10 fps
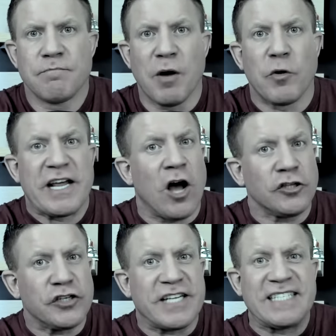But what he
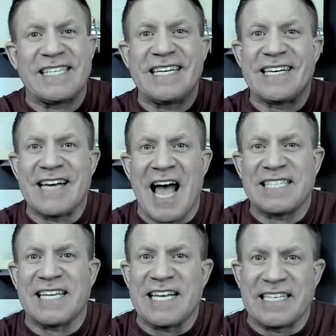also says is he
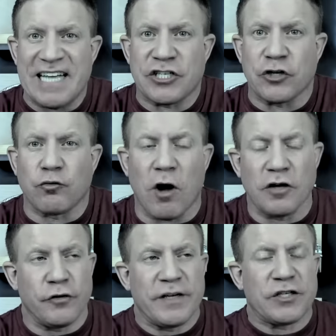denies any intentional
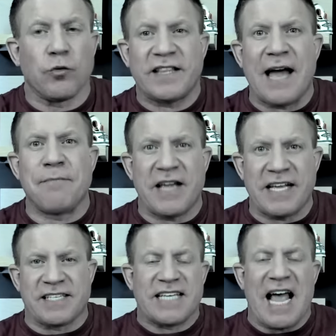wrongdoing. So, what that
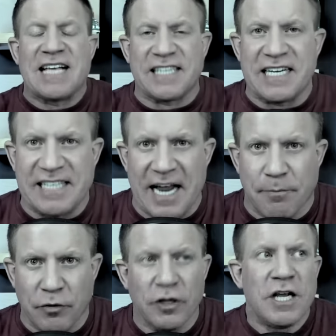means is, as an
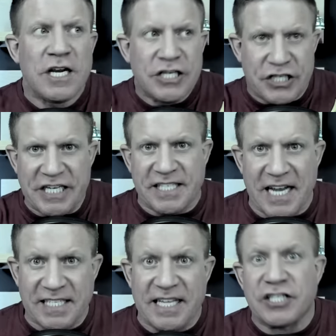example, she
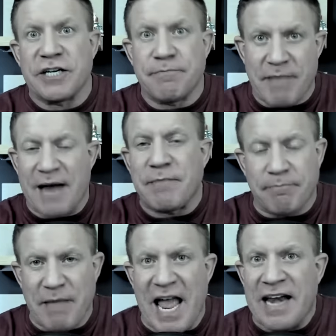says that she met
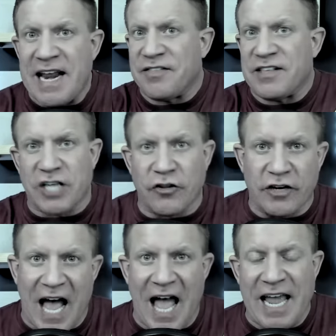McMahon and this other
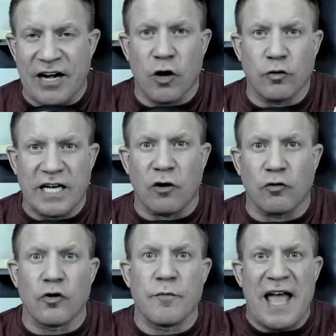guy in a hotel
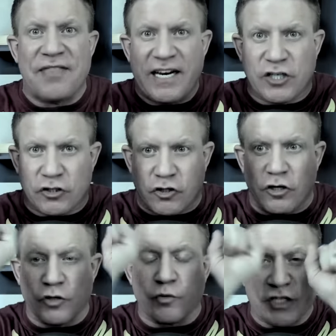room and they took
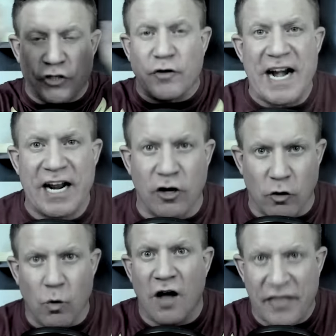turns restraining her
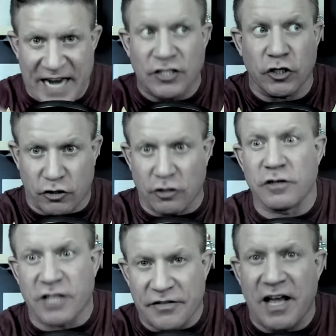while they took
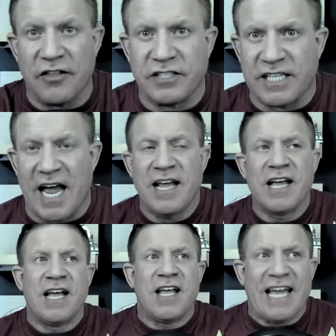turns on the other side.
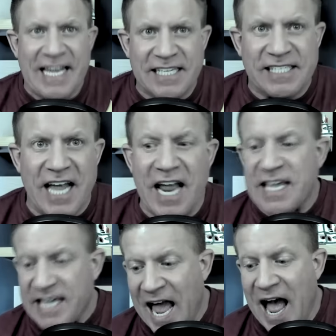He's saying,
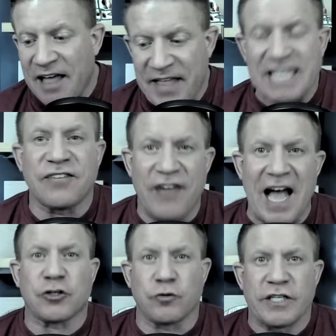yeah, that's
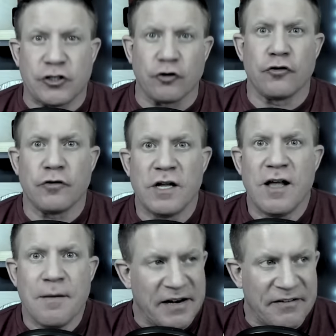factually true.
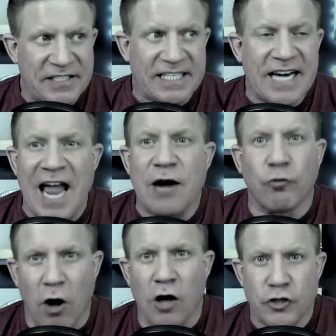But if he's denying
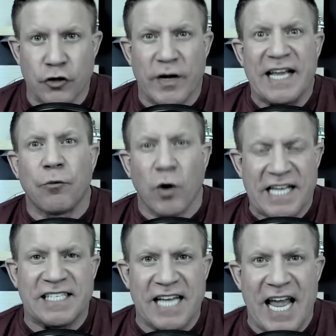wrongdoing, what
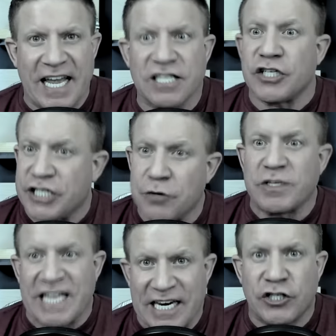he's saying is she
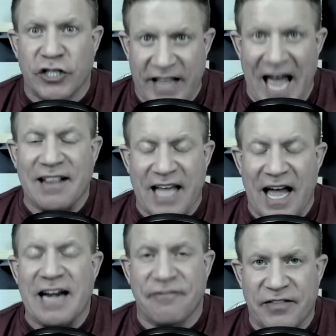was into that
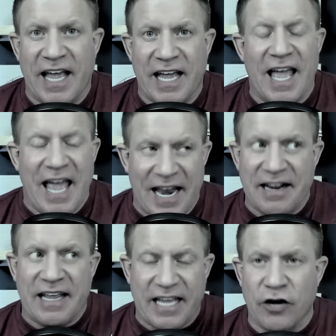kind of thing. And
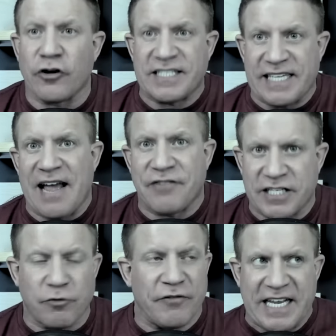here is the evidence to prove it.